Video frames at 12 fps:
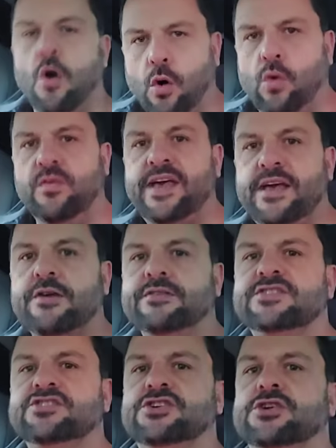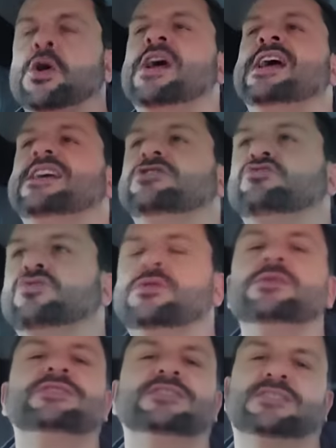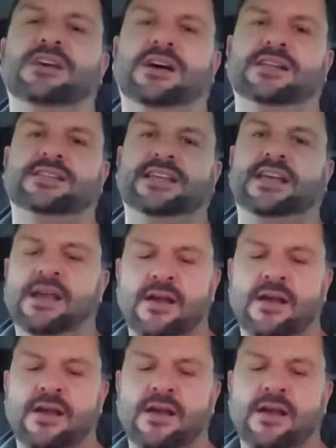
All they're going to do is ruin society,